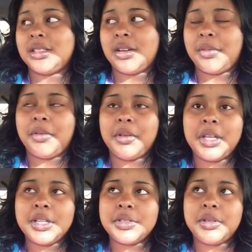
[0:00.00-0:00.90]
So I've been
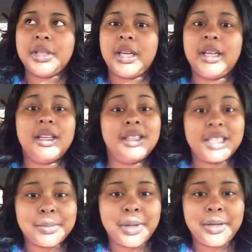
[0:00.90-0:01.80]
really enjoying that.
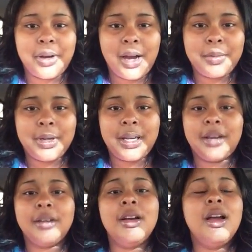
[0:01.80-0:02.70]
That's my new hobby
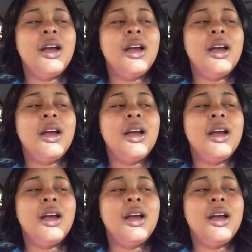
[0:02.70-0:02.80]
now.